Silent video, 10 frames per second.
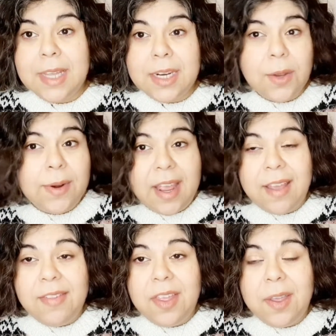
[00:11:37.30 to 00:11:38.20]
they don't
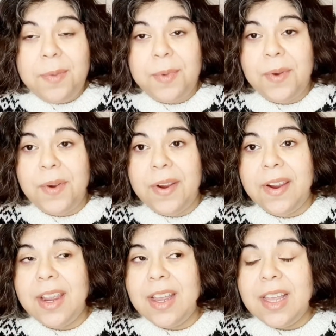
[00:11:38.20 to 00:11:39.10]
have them,
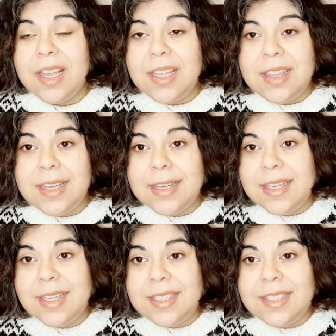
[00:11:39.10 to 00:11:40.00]
or
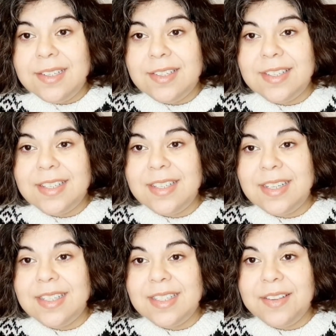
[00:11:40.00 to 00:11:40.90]
the
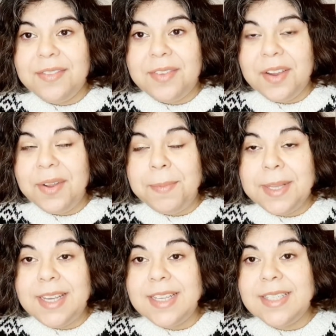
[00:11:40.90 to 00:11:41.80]
edition isn't very
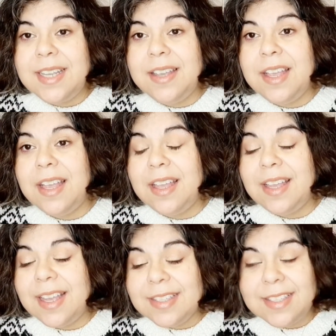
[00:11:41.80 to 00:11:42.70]
pleasing
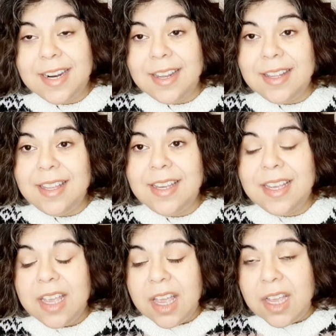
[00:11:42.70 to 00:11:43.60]

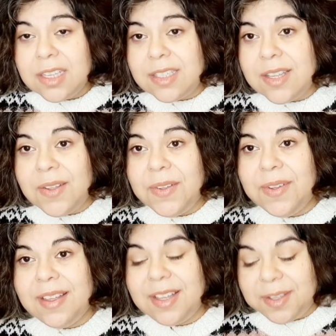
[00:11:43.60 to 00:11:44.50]
aesthetically.
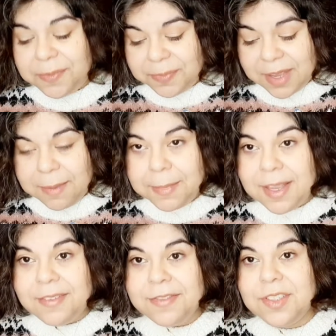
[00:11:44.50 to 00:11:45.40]
So
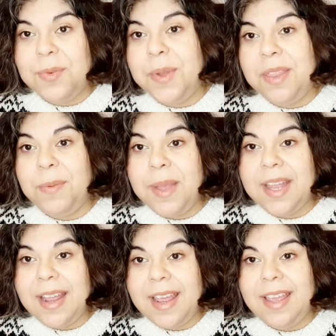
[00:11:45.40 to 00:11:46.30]
I'm left with
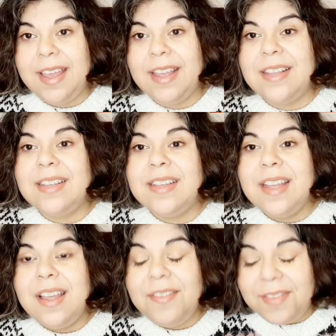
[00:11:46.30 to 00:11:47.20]
what I can
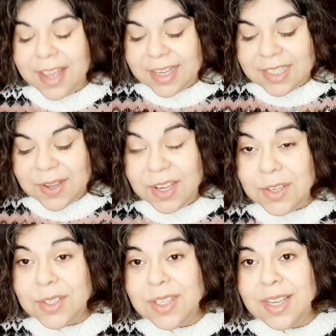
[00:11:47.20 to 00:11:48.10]
find. So I
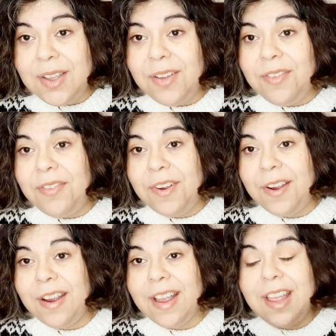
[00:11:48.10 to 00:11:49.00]
usually go
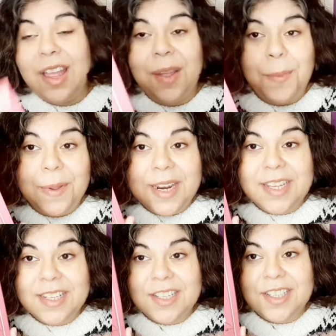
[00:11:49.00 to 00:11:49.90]
for
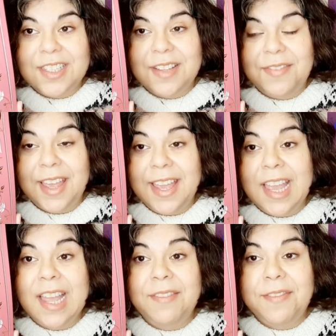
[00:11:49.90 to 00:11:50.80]
pretty editions if I
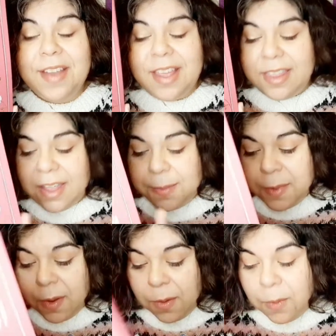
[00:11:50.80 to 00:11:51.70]
can find
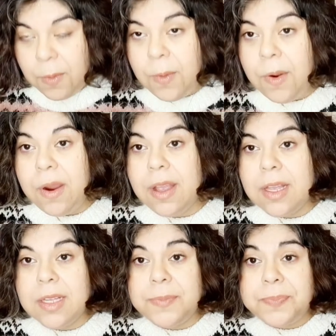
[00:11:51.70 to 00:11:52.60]
them, or